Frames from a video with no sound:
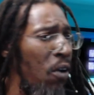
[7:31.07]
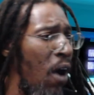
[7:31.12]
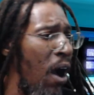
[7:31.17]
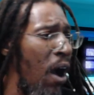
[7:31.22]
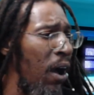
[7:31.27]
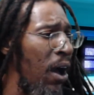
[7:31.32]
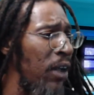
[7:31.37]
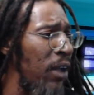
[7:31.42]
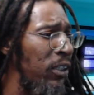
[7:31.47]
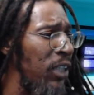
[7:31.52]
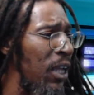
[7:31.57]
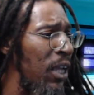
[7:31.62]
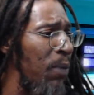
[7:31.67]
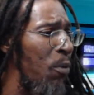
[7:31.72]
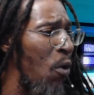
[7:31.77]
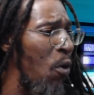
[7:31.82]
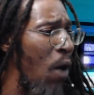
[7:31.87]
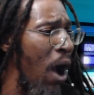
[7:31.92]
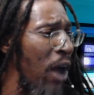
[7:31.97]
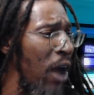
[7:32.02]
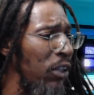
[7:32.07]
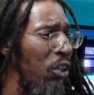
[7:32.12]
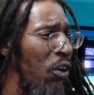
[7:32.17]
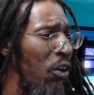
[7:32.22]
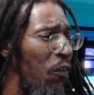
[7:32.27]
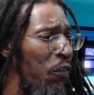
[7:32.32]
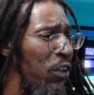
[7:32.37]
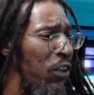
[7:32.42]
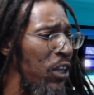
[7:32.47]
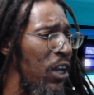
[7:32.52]
You are going to me
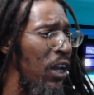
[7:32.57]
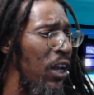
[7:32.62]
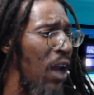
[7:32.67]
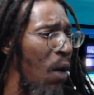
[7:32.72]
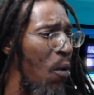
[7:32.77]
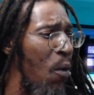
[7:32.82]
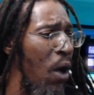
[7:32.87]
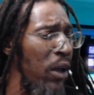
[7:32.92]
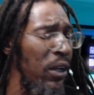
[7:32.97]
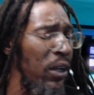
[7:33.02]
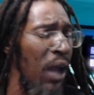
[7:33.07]
want to hear that